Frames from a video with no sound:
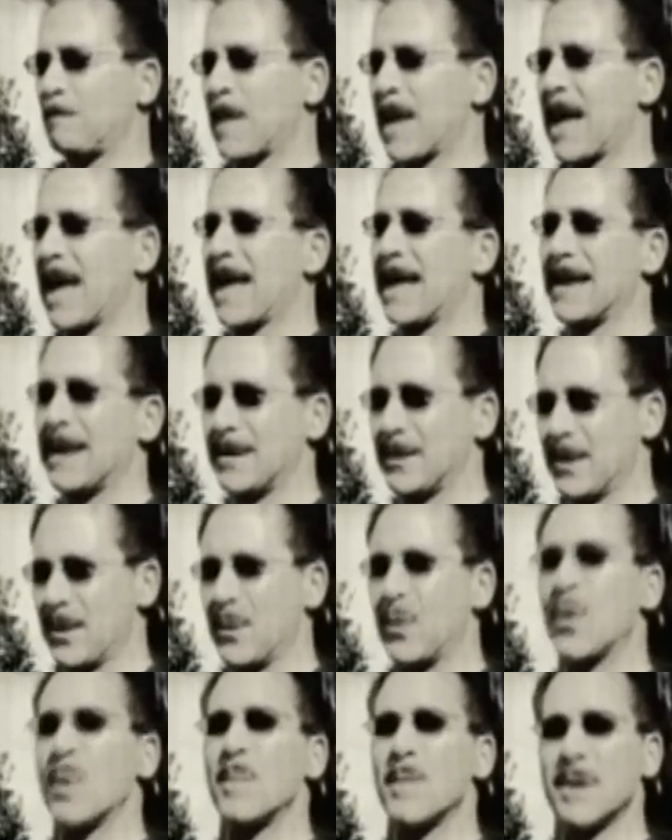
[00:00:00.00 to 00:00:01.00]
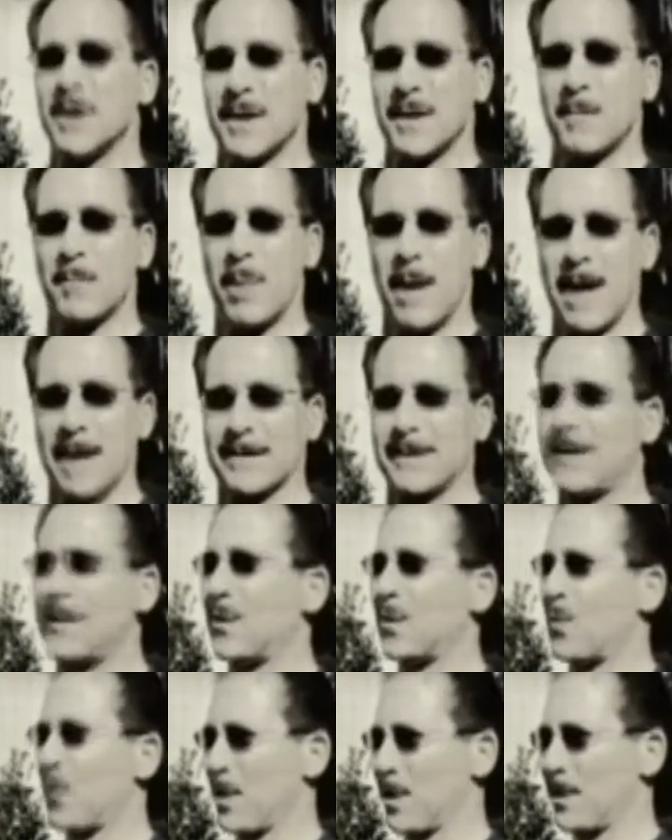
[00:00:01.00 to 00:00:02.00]
had an enormous impact on the
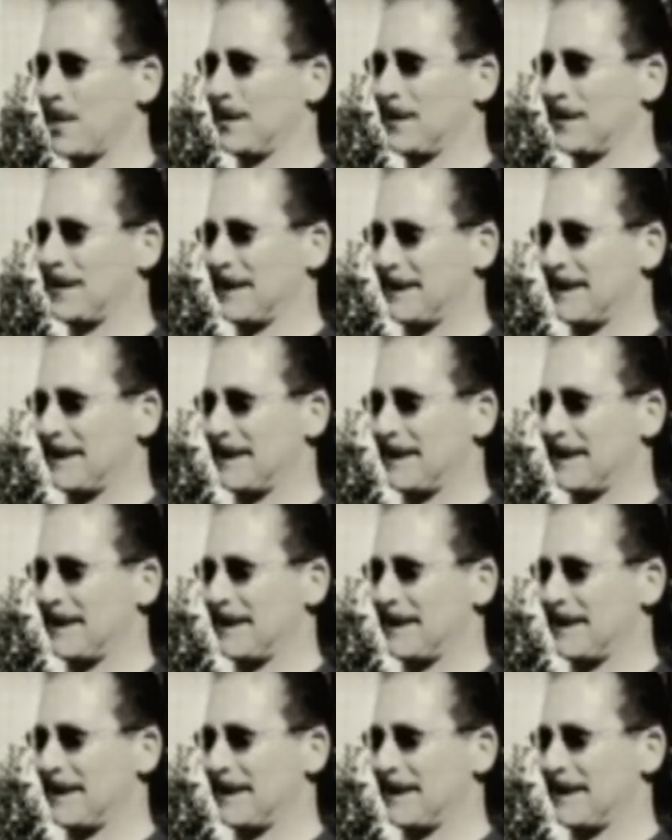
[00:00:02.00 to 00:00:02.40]
world.